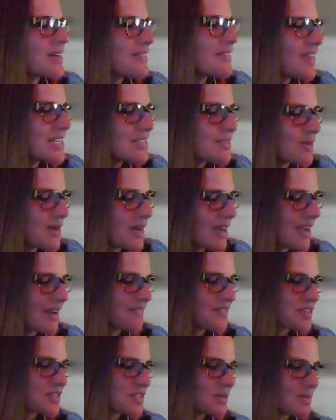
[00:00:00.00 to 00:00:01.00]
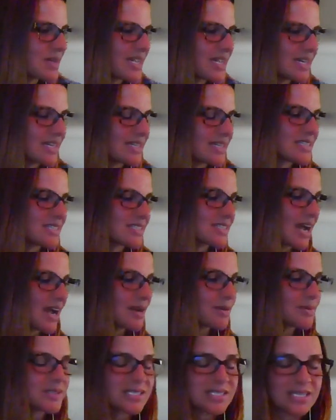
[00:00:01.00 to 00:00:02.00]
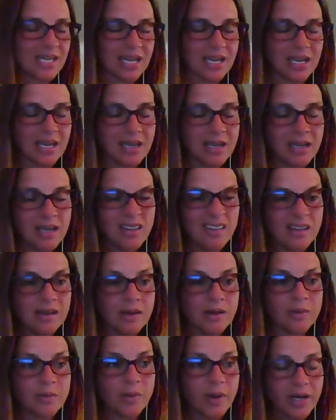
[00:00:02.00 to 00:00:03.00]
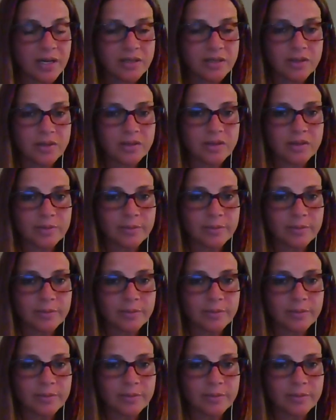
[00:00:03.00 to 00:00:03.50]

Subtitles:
advice would I have for somebody getting into this? I would say, one, know your